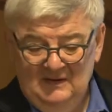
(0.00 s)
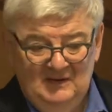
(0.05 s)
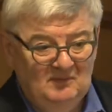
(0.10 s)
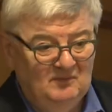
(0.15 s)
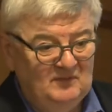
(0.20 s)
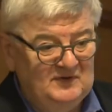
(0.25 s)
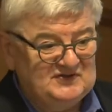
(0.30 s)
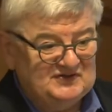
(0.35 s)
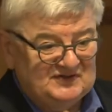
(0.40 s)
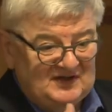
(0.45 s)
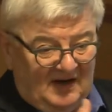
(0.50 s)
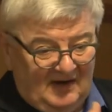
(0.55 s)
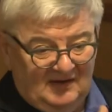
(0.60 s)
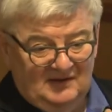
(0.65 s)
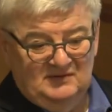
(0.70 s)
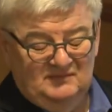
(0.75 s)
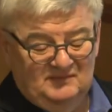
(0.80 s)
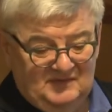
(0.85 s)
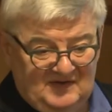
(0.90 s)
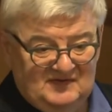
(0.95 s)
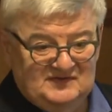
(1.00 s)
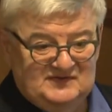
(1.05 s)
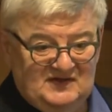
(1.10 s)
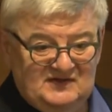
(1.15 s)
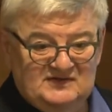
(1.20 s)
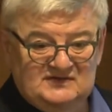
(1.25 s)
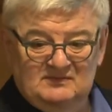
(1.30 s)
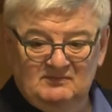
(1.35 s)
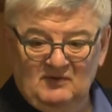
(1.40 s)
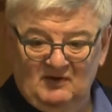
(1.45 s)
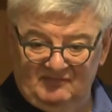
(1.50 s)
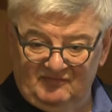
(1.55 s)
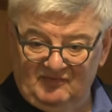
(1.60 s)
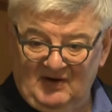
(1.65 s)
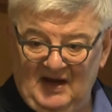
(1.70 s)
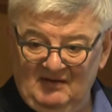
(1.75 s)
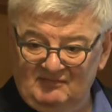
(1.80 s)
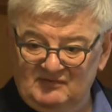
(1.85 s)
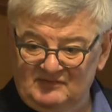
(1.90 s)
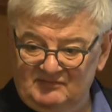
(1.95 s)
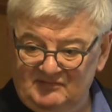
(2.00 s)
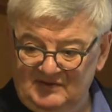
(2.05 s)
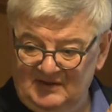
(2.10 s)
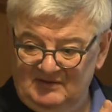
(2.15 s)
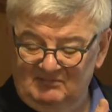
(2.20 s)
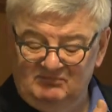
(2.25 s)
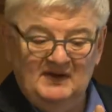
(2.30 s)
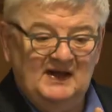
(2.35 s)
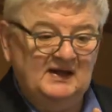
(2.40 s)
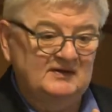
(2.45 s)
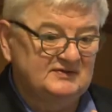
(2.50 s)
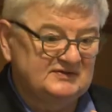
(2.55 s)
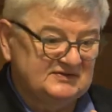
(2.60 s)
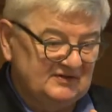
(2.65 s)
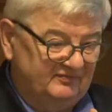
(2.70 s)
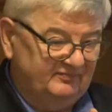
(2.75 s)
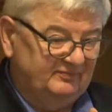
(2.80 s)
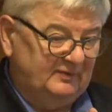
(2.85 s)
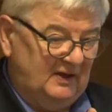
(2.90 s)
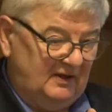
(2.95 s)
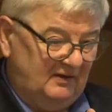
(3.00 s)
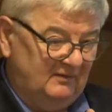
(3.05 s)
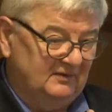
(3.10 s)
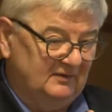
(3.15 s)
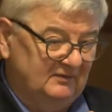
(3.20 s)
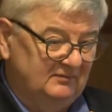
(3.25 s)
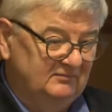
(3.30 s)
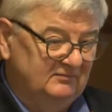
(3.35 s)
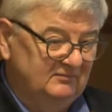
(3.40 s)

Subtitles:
We started with a system of rivalry and balance of power,